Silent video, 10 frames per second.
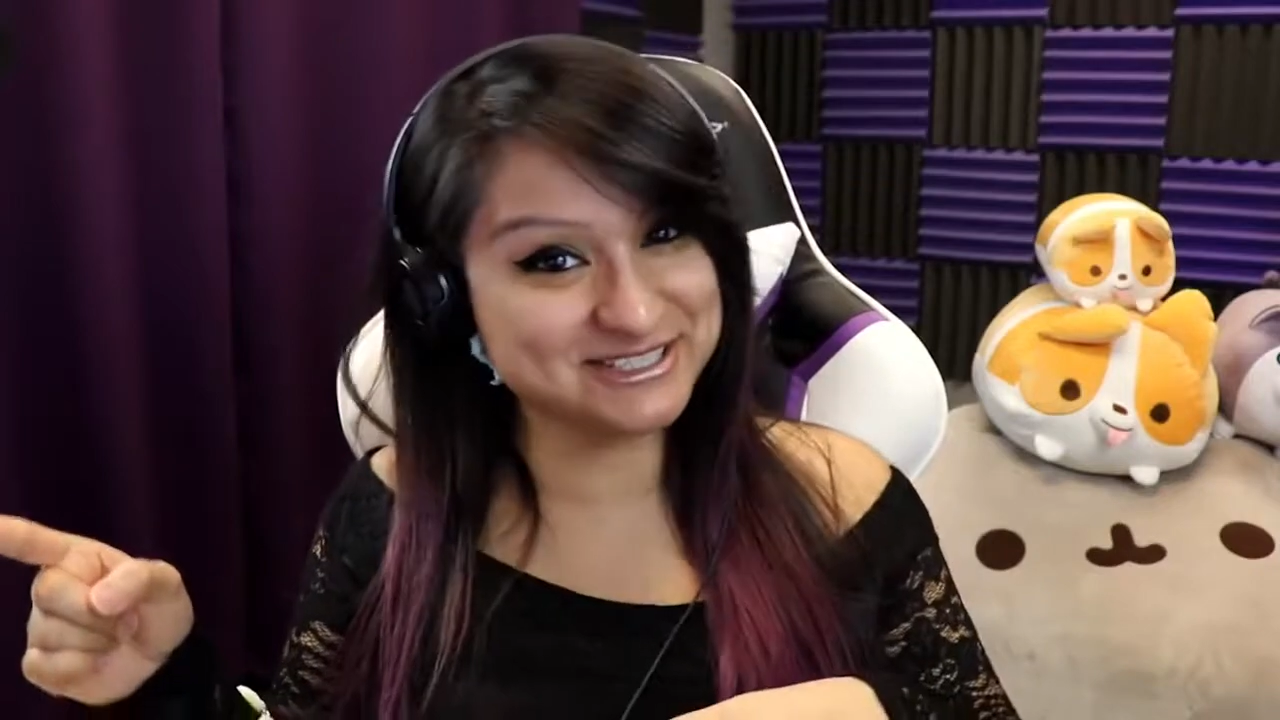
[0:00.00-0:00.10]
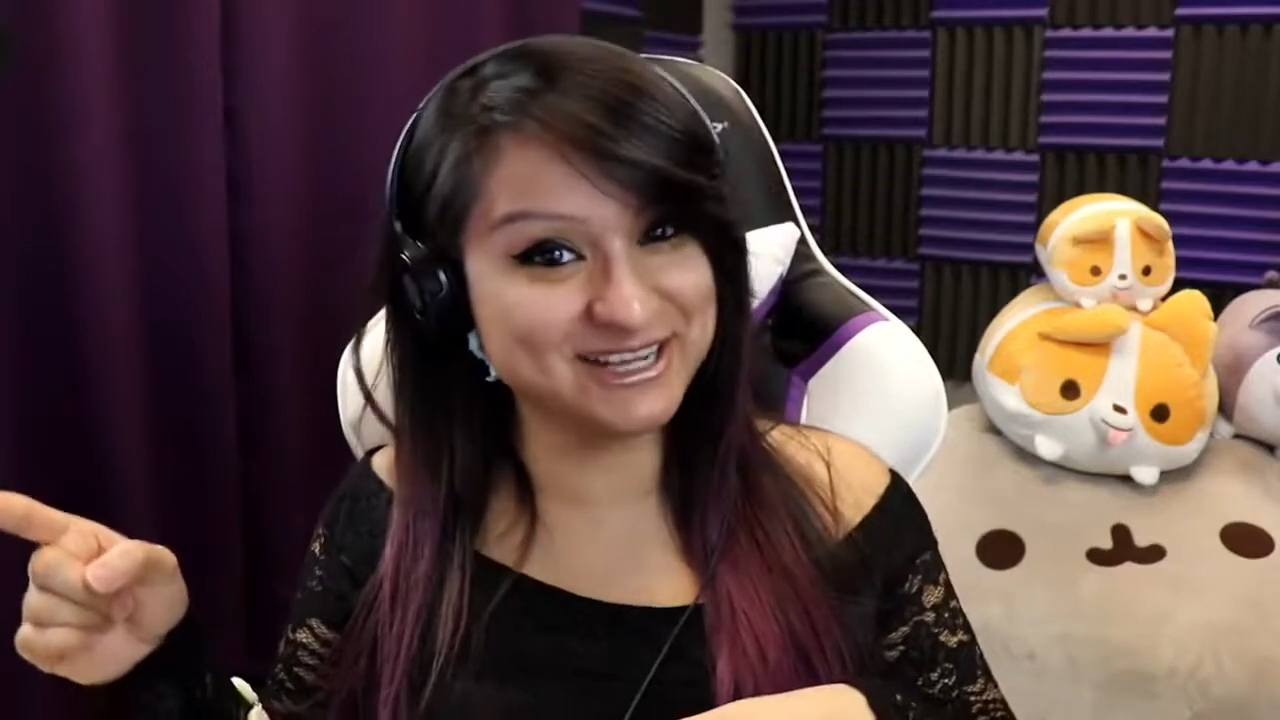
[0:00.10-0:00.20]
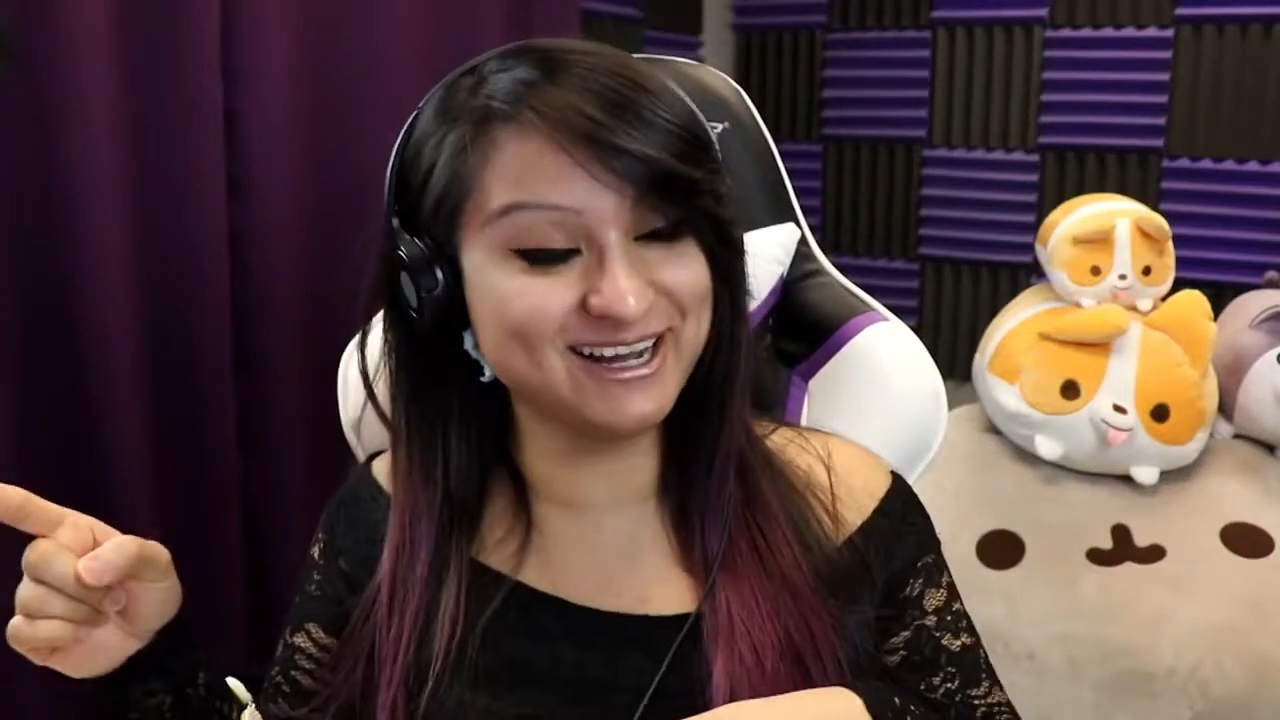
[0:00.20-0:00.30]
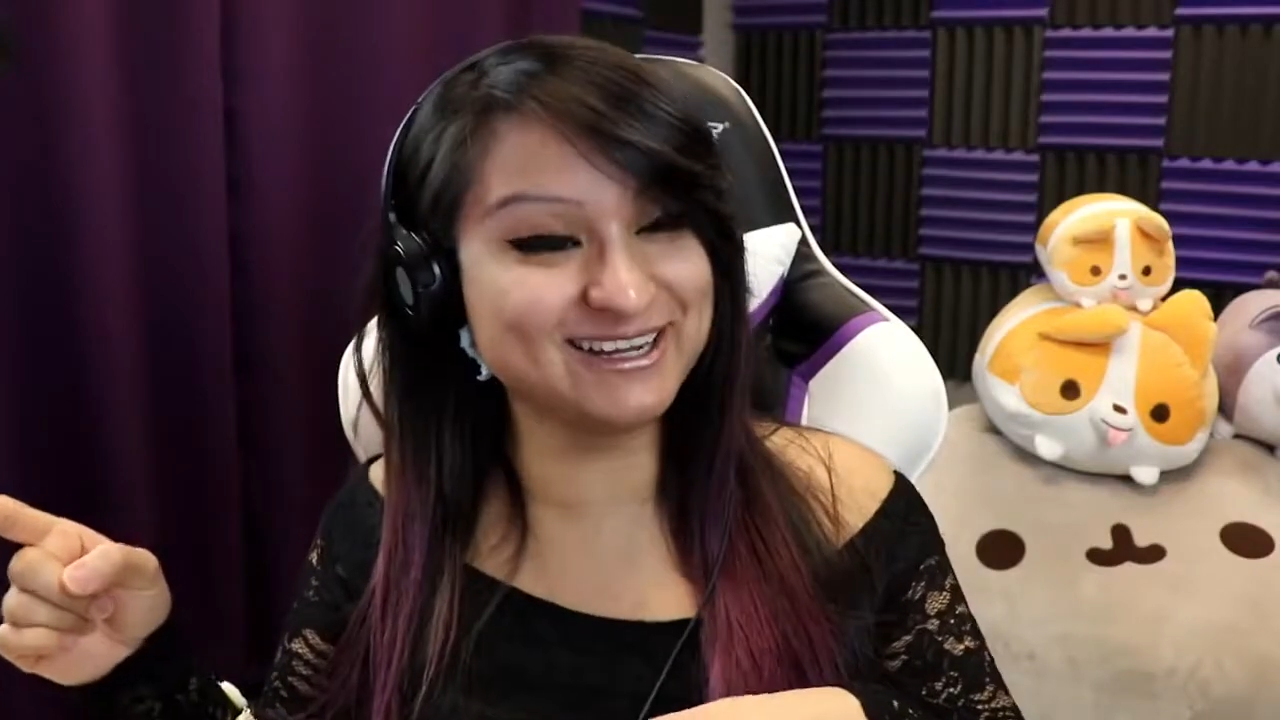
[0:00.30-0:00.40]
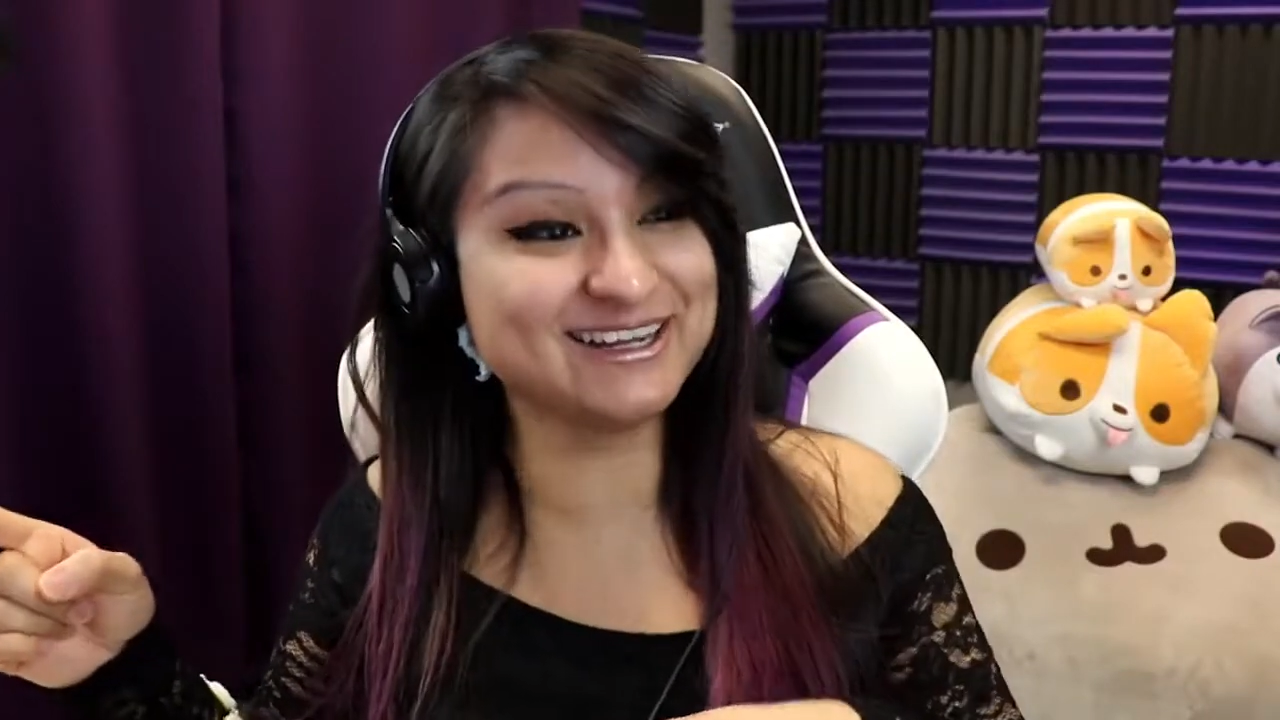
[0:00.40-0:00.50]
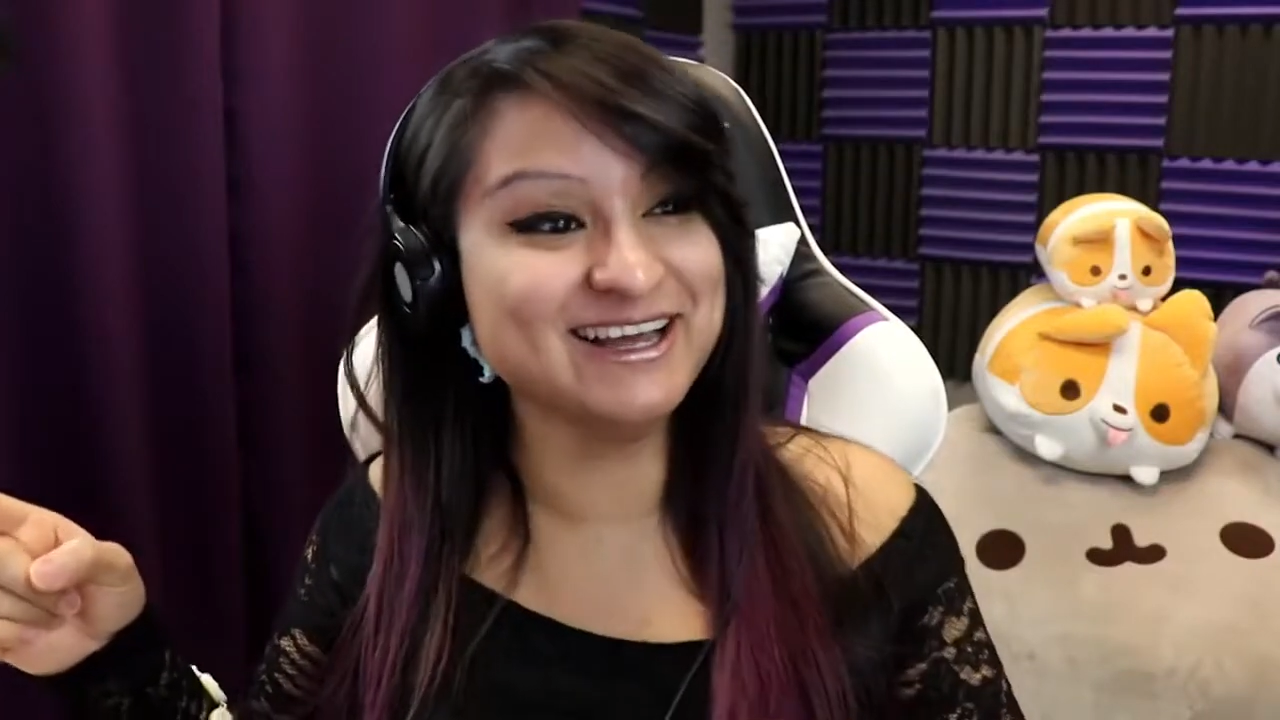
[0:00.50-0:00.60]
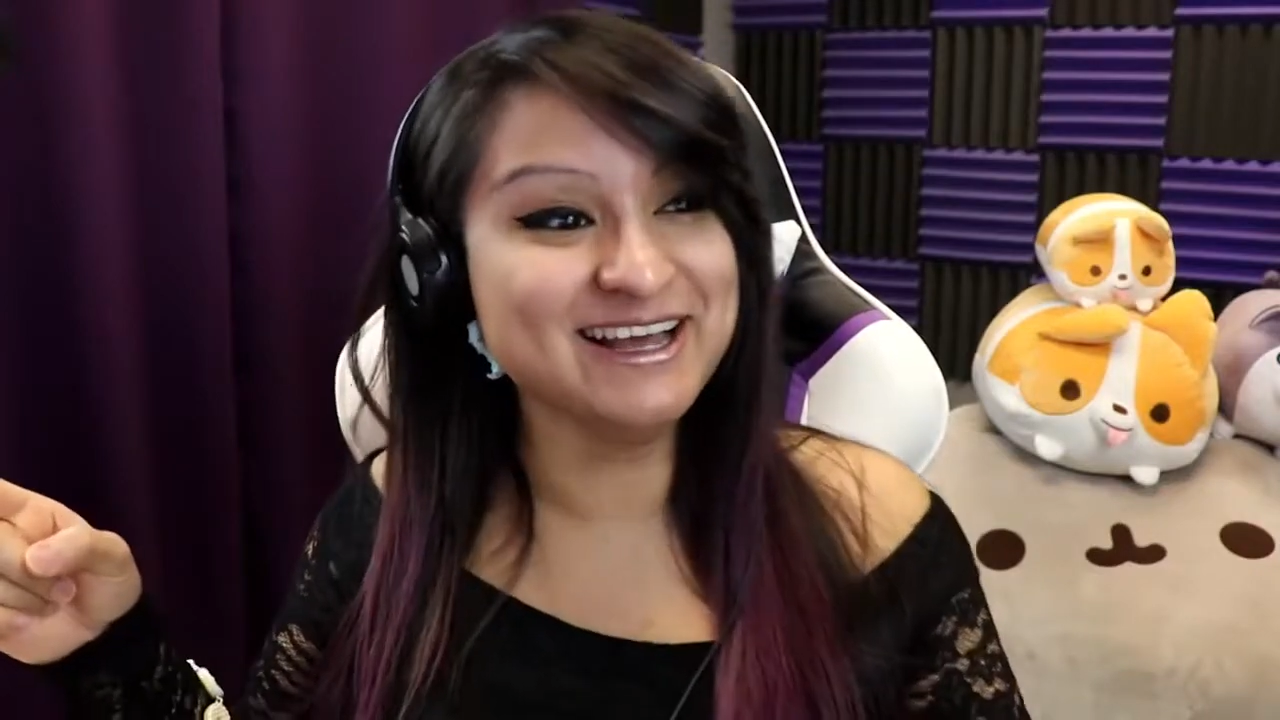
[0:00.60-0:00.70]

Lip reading: song.